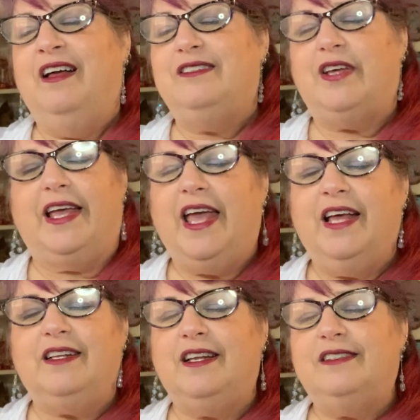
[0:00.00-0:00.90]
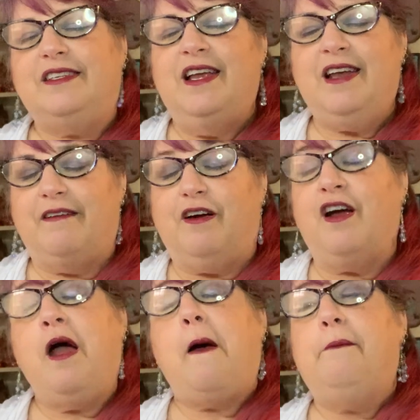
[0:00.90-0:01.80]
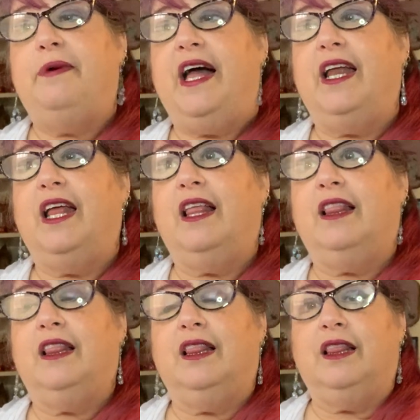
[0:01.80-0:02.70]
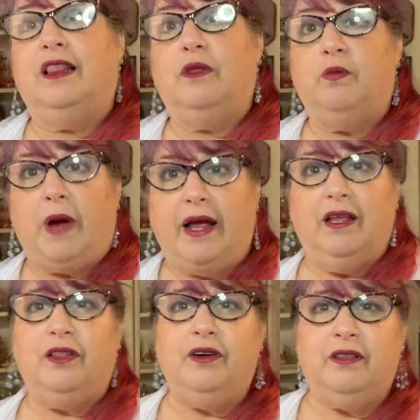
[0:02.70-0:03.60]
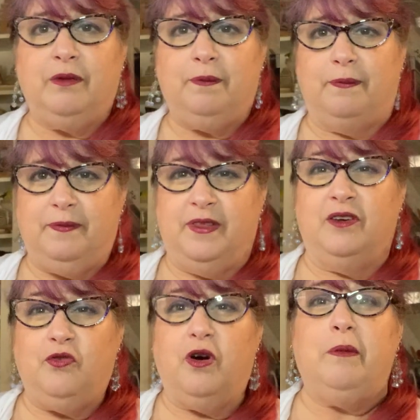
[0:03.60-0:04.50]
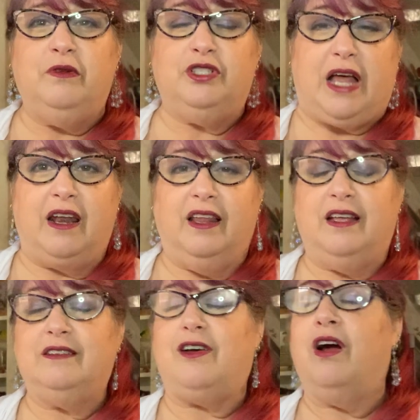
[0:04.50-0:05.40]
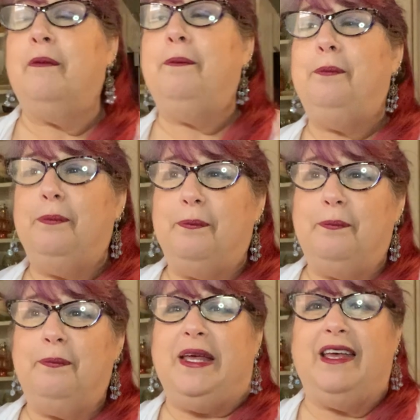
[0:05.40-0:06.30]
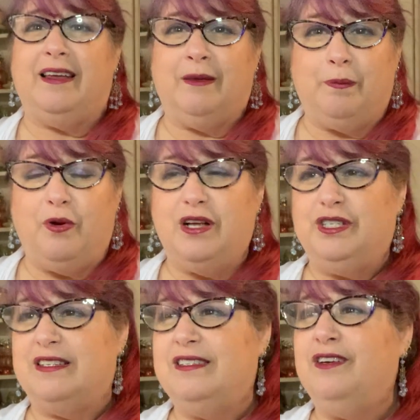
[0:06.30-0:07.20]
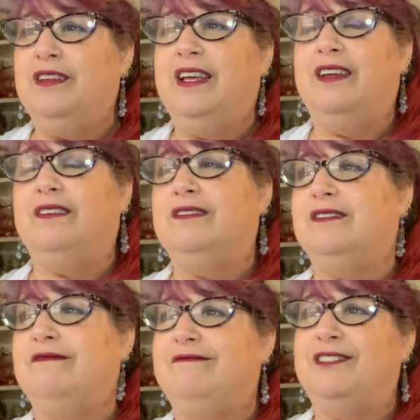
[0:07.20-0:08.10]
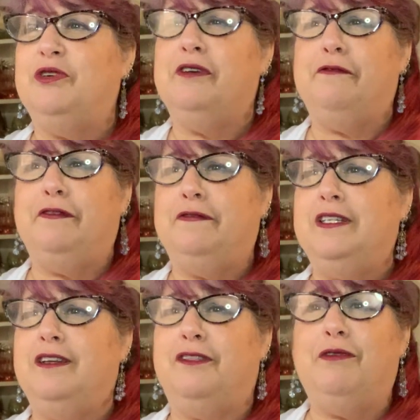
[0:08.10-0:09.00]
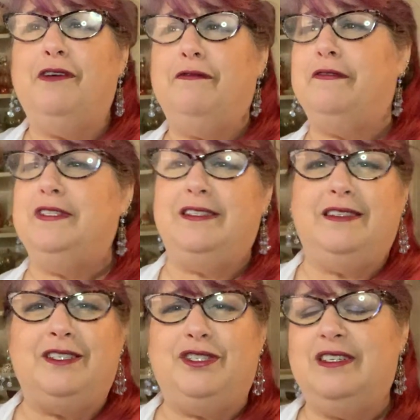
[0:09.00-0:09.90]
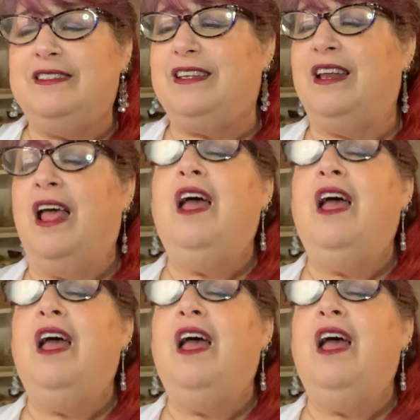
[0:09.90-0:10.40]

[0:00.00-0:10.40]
so I can't say never, but the normal Chatelaines are big projects. They're like 250 to 350 stitches and